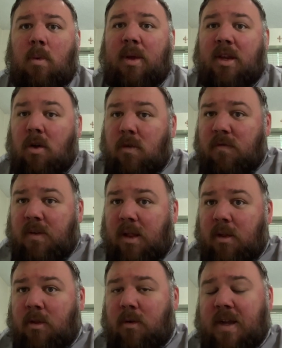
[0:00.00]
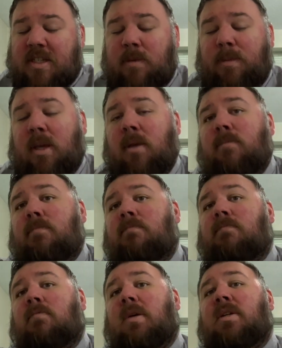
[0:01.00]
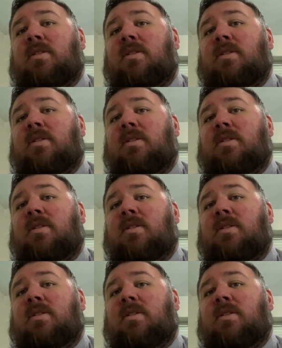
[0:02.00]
we don't follow the recipe, well,